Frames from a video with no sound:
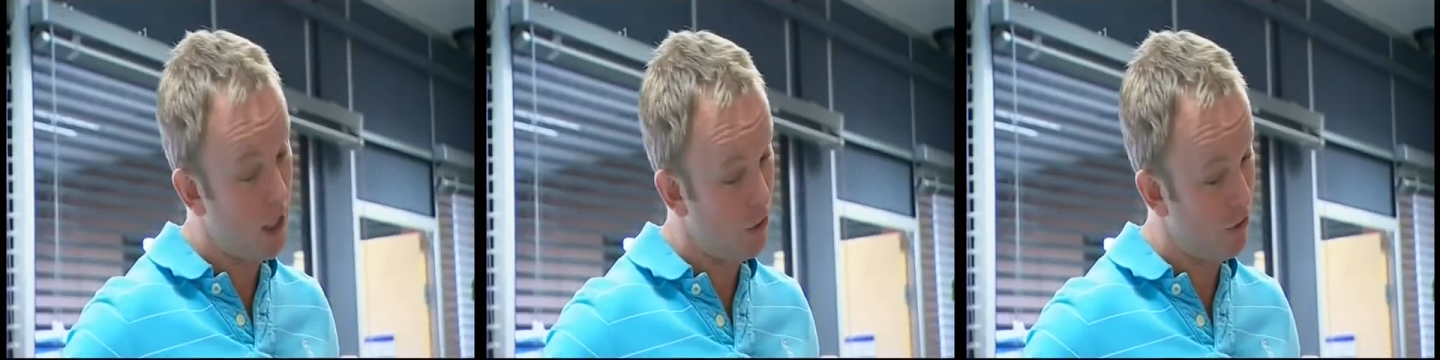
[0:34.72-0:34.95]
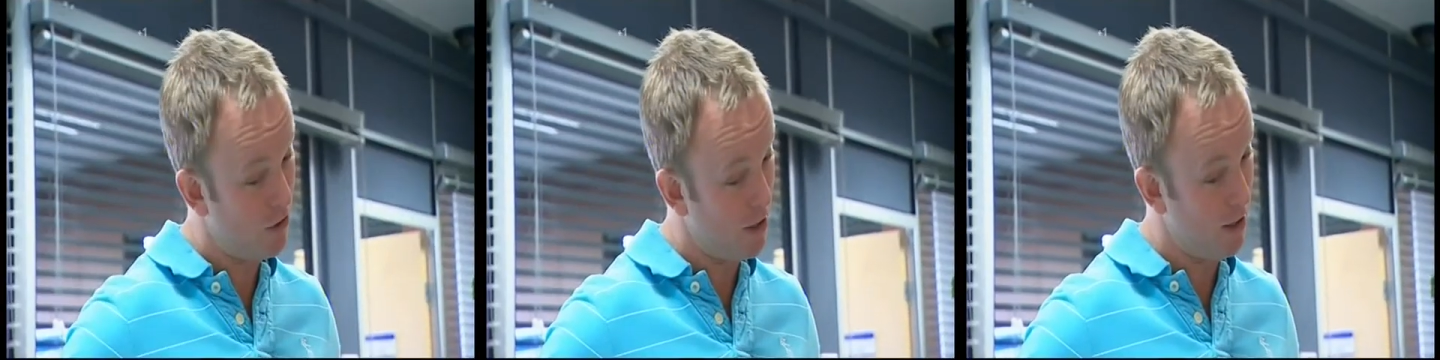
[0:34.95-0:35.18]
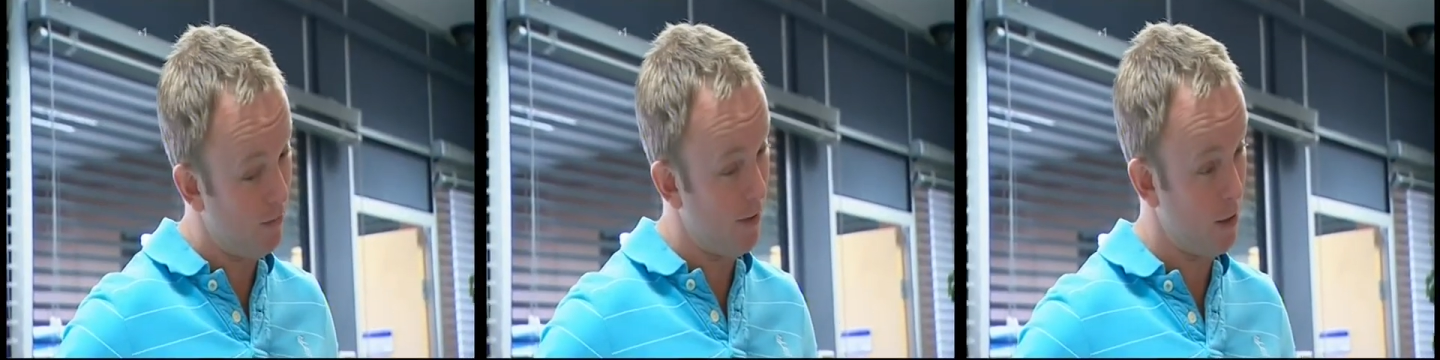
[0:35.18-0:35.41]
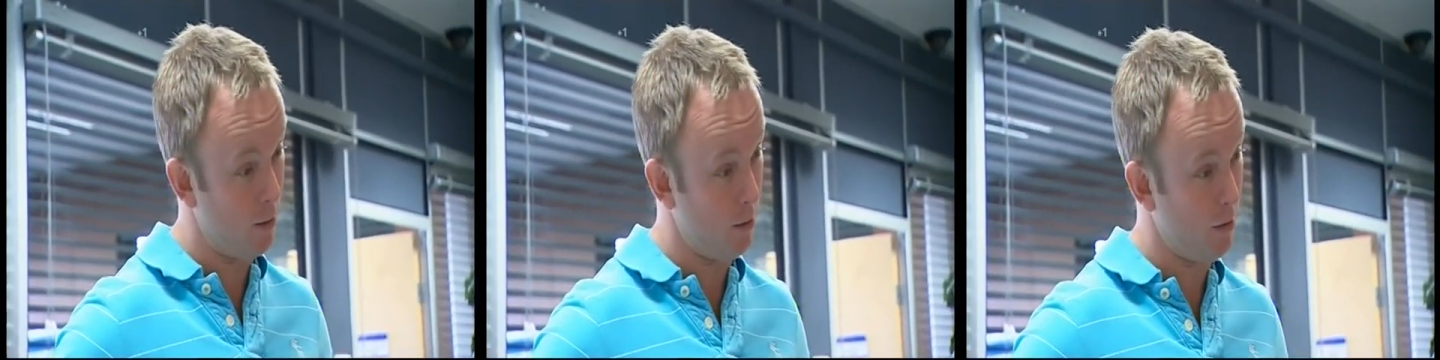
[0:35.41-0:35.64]
of dangerous
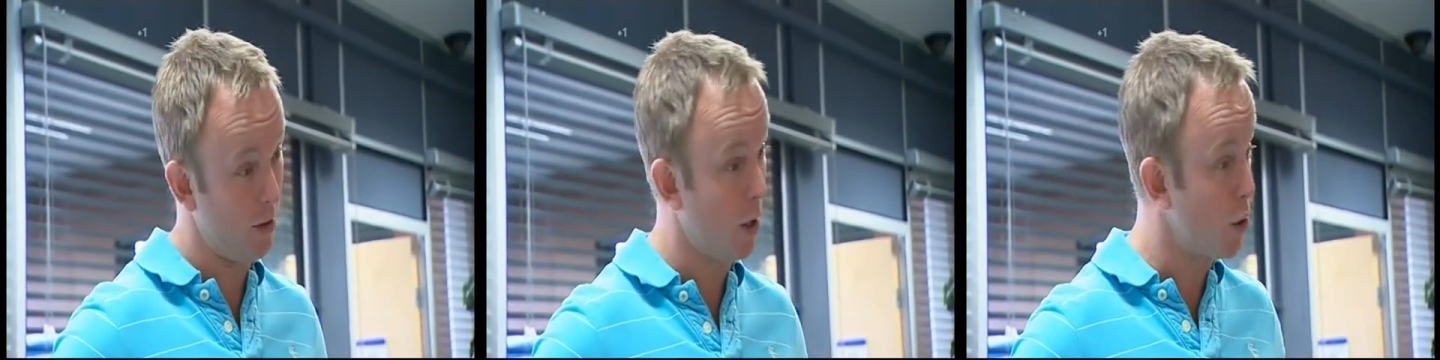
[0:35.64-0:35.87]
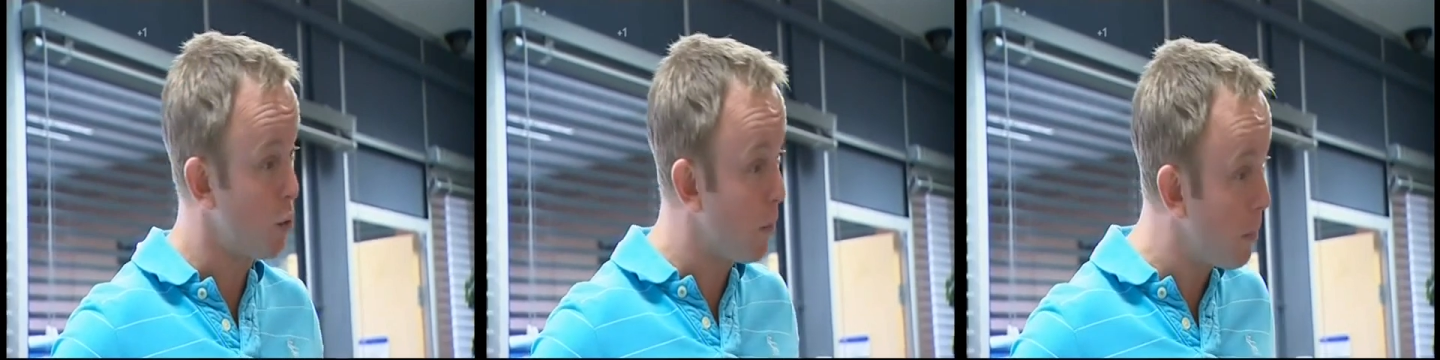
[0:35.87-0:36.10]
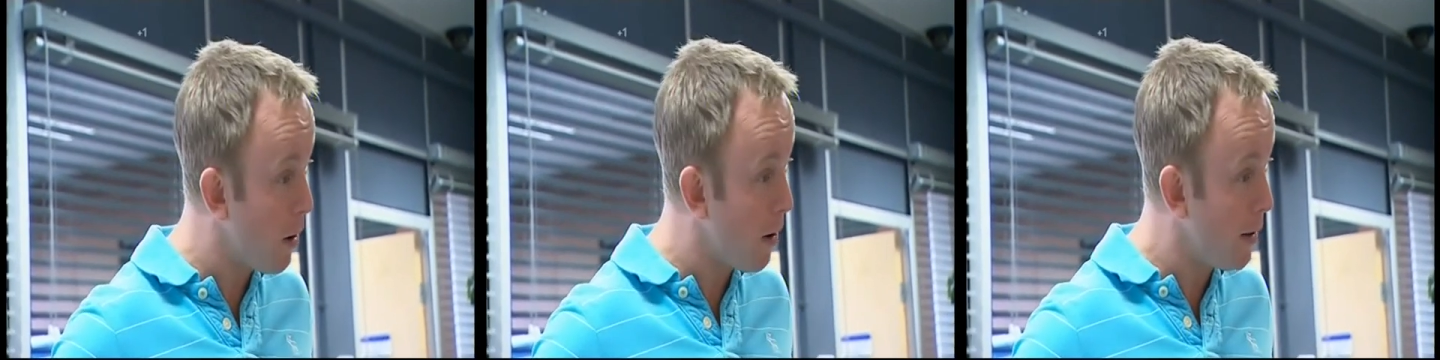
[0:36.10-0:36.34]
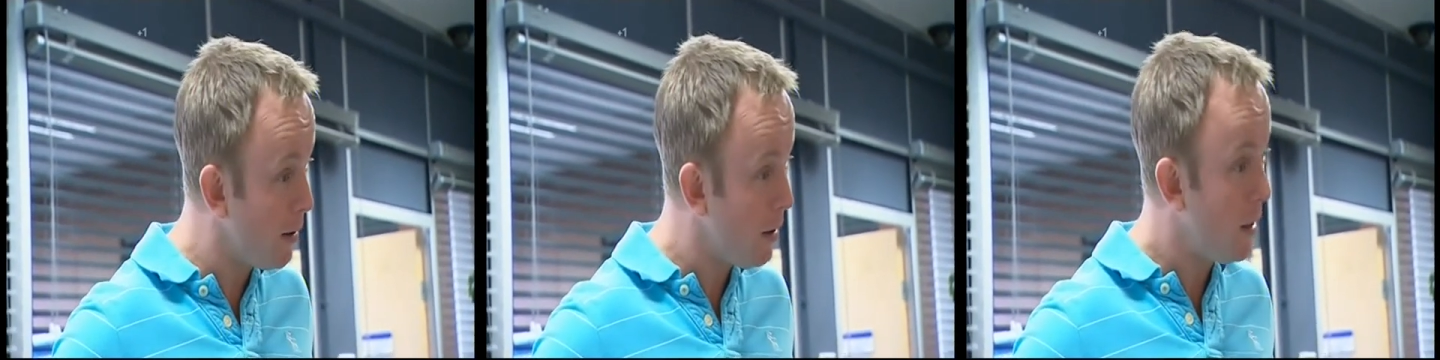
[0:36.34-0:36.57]
individuals known to have
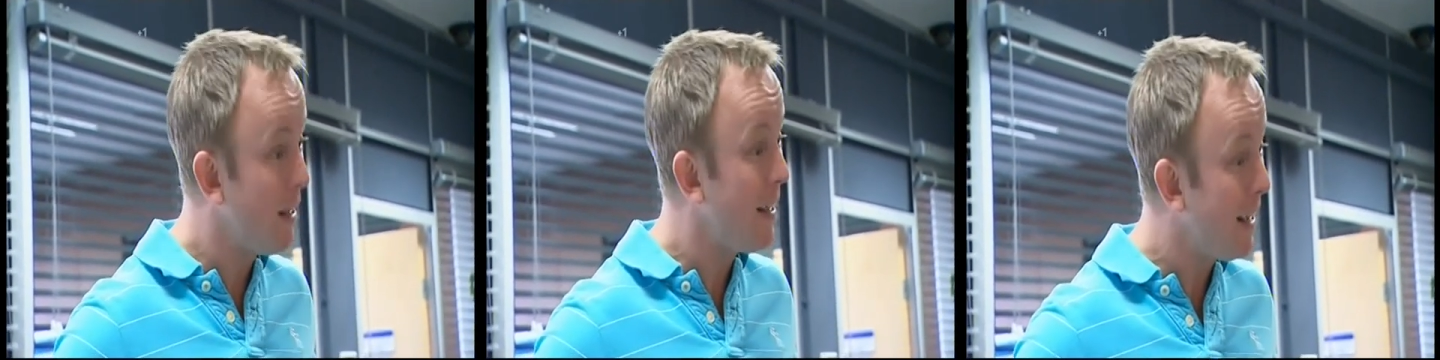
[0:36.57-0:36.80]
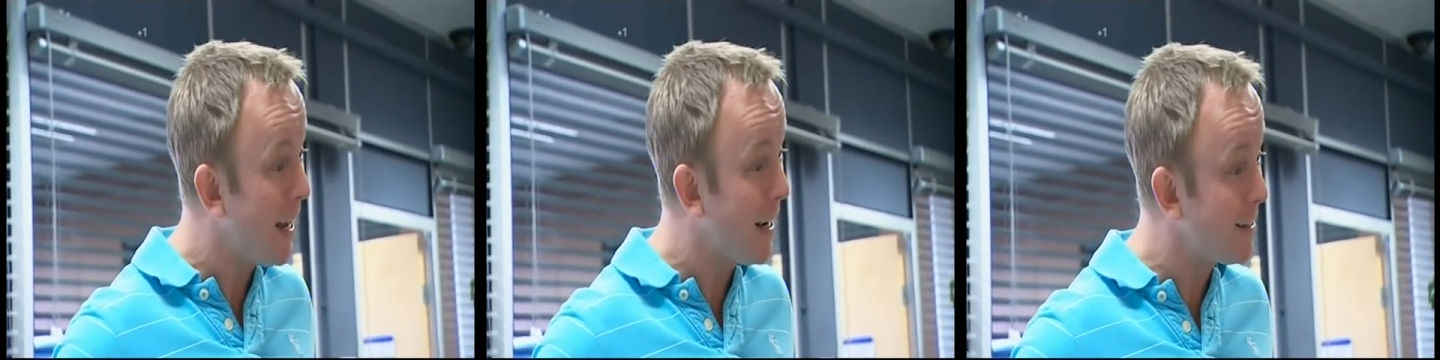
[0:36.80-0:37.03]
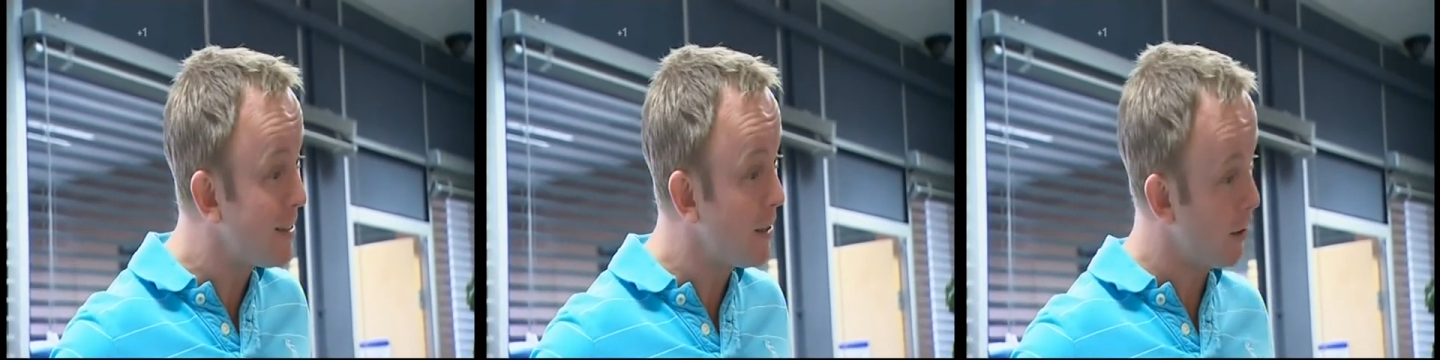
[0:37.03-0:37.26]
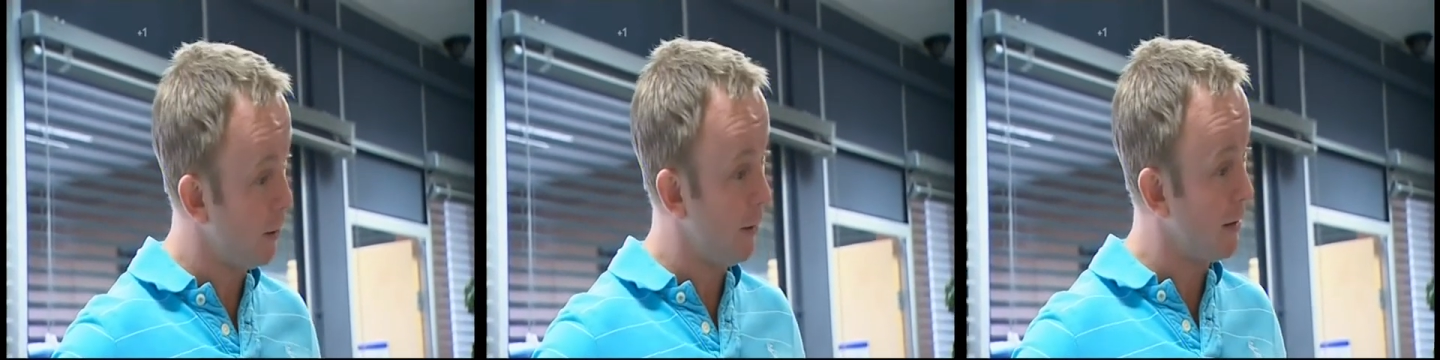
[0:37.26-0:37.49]
plotted,
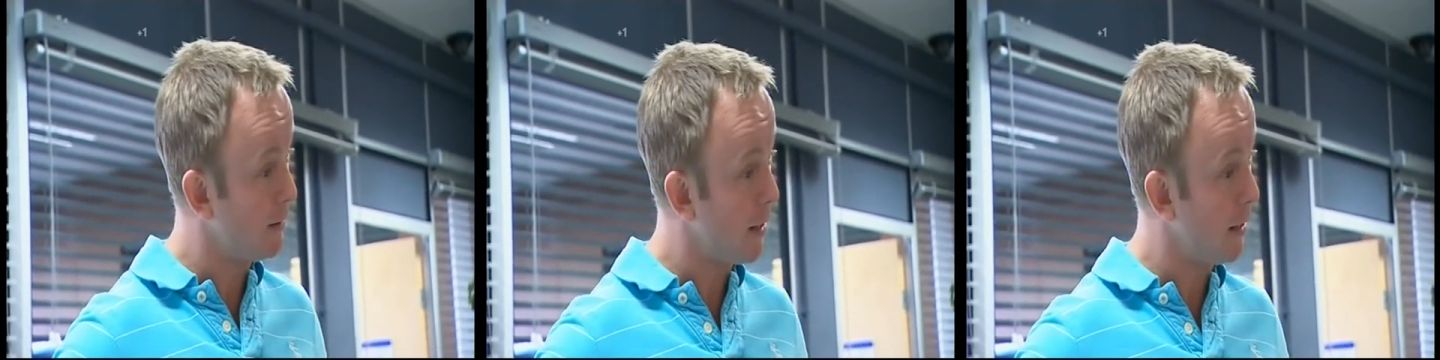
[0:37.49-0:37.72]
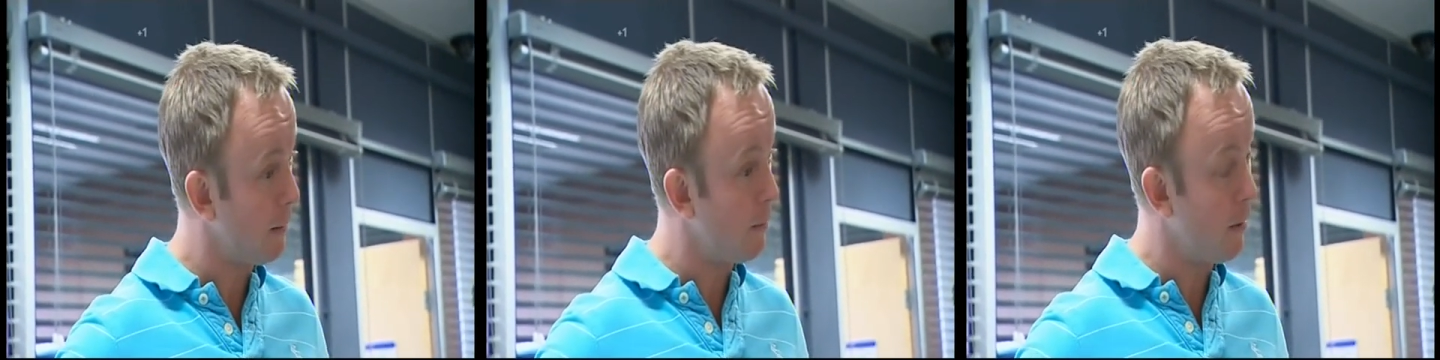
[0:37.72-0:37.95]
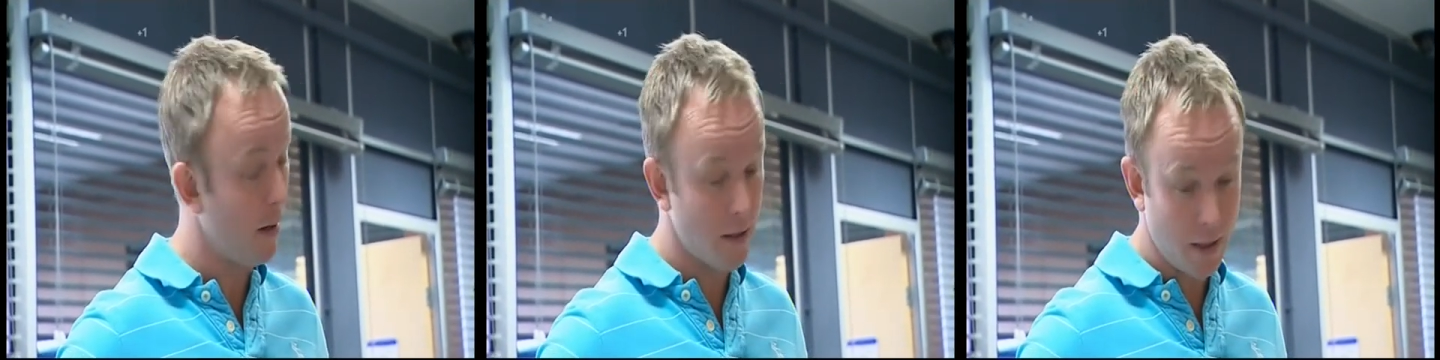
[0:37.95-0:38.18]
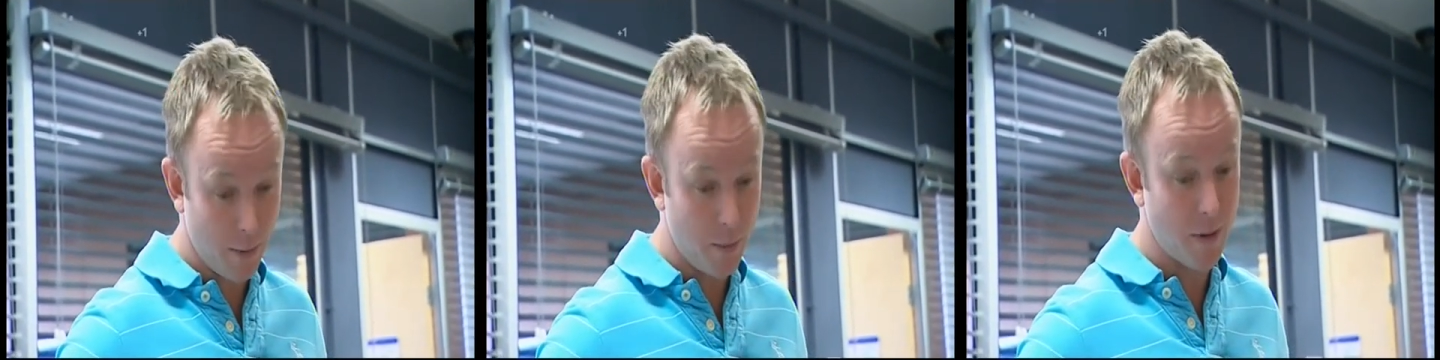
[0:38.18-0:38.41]
executed, and taken part
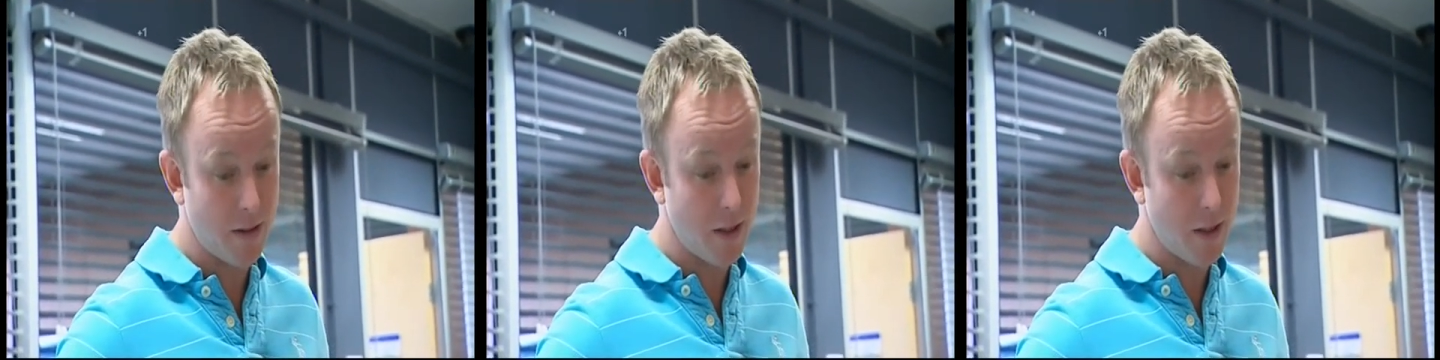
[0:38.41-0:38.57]
in some of the